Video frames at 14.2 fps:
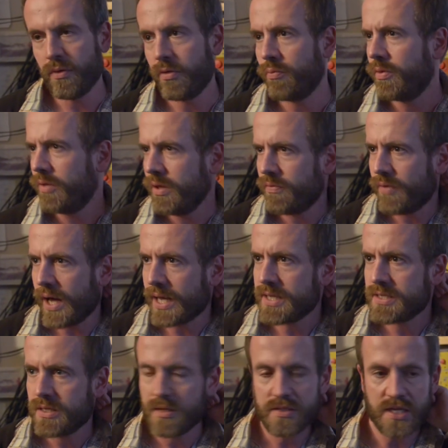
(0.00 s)
with
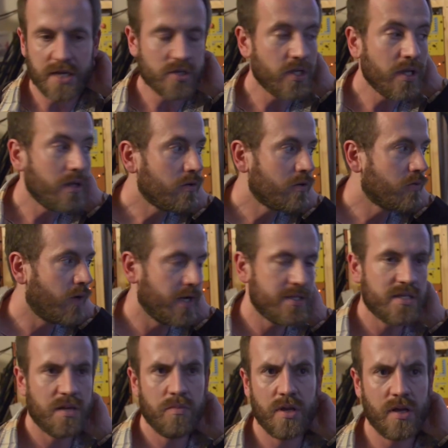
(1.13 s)
effects, it's actually quite
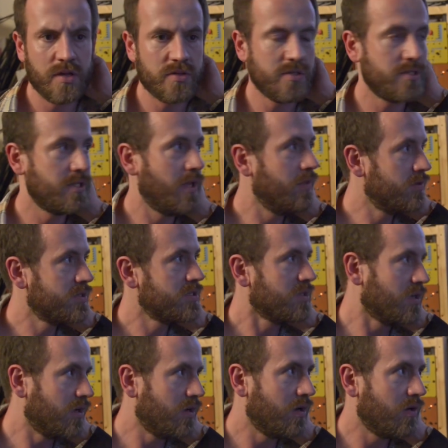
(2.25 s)
similar to synths
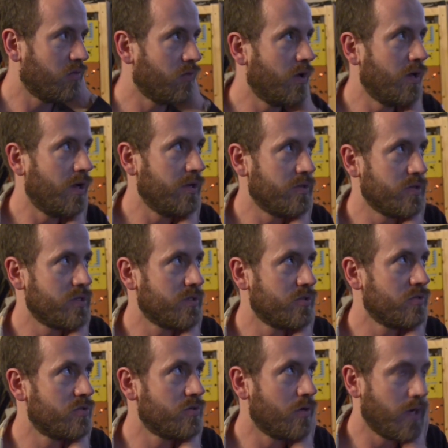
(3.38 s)
as well. I just
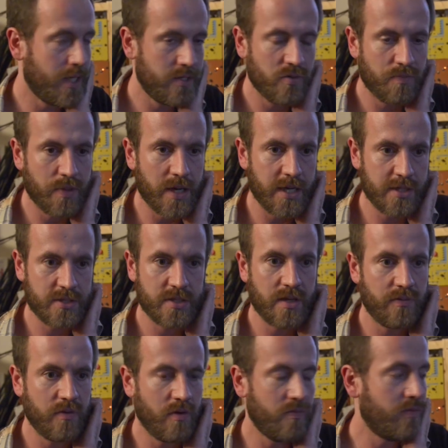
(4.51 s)
tried to buy
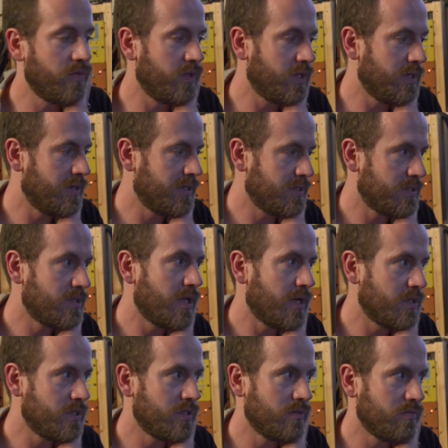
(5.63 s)
stuff over the years
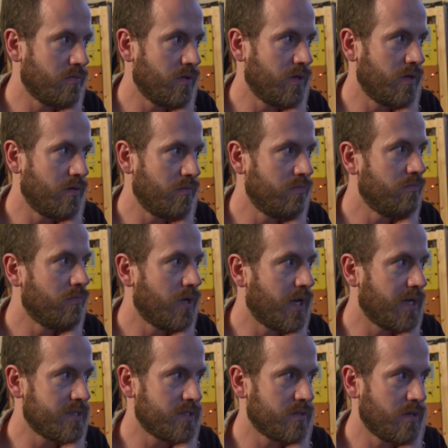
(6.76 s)
that
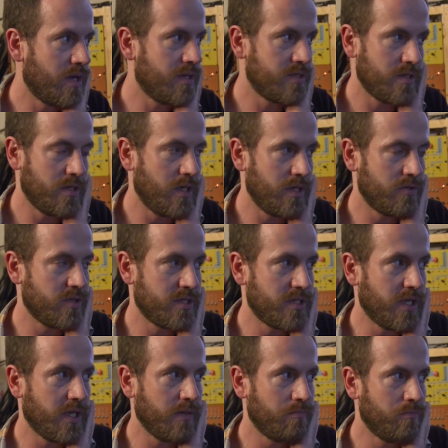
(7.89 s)
has an
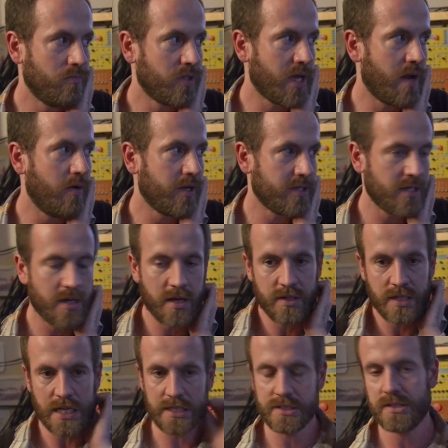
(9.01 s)
interesting character and
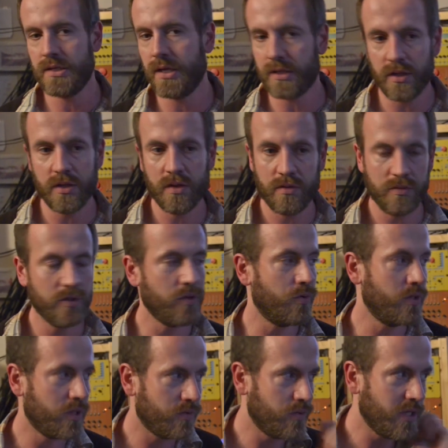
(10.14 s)
adds like a
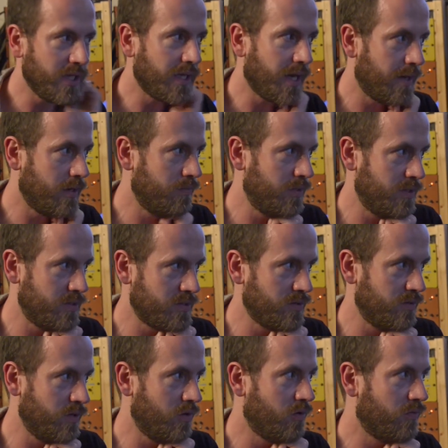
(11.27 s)
unique element to
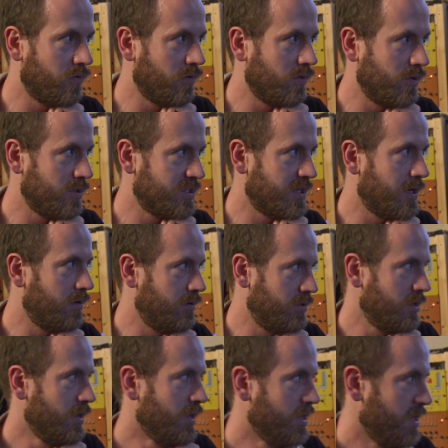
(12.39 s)
the overall sound,
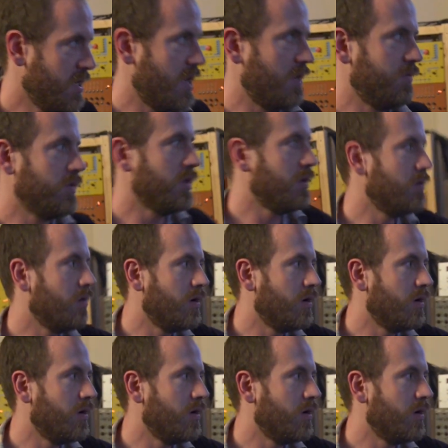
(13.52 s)
and the